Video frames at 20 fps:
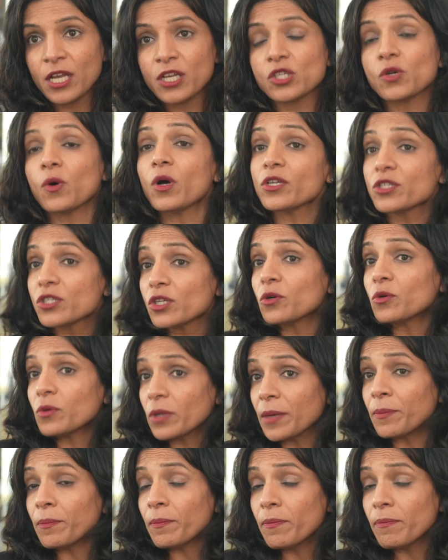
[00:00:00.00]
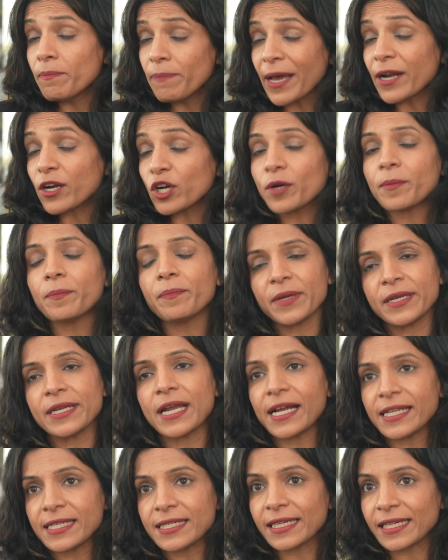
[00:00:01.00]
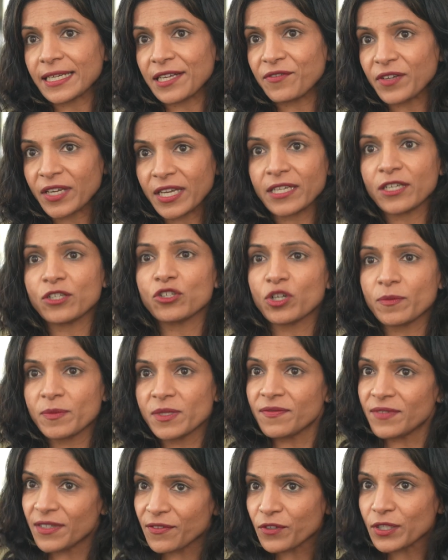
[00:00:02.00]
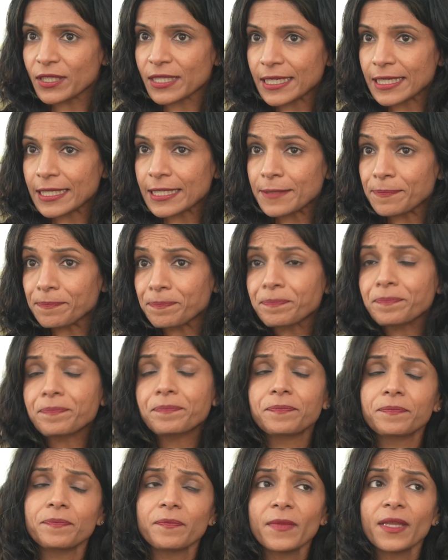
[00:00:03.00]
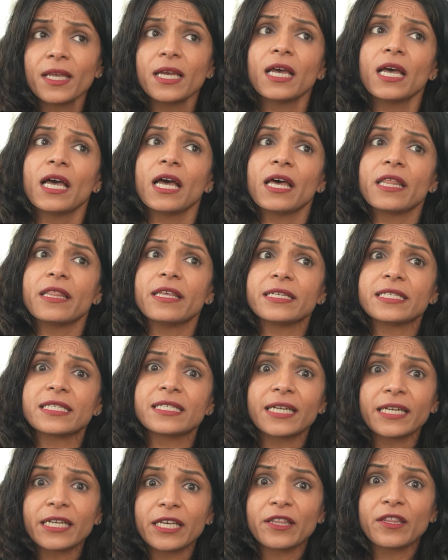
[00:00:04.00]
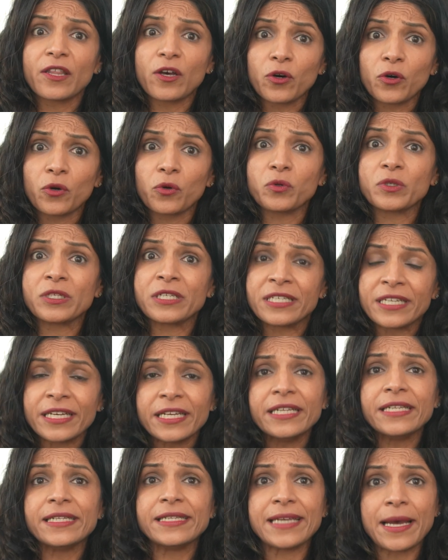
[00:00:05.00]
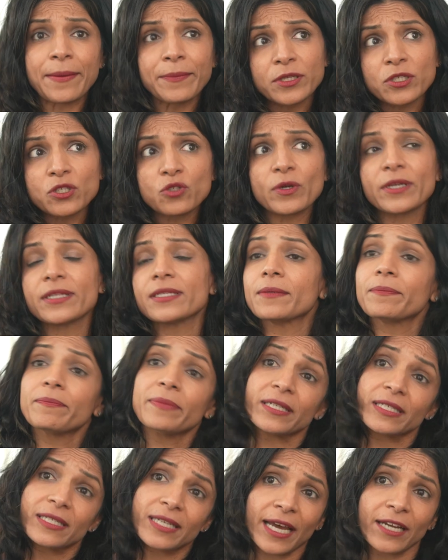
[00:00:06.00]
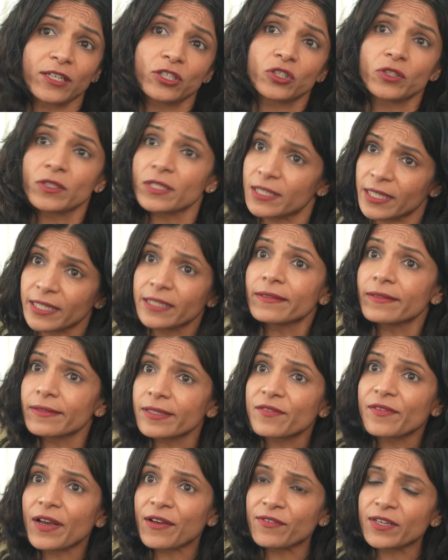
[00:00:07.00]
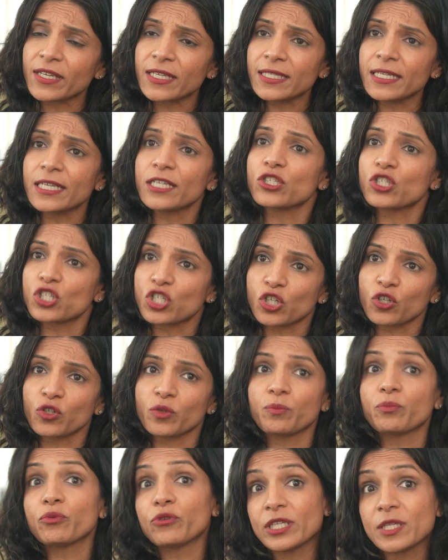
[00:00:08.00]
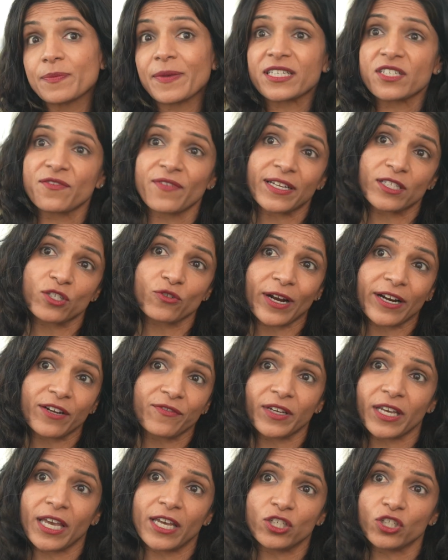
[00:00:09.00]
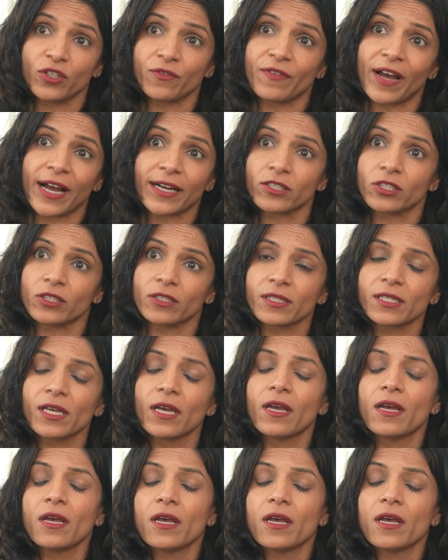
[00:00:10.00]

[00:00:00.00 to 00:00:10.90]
So also better but not significant in terms of differences. The study, though, did demonstrate some potential signals of efficacy in certain pre-specified stratification factors.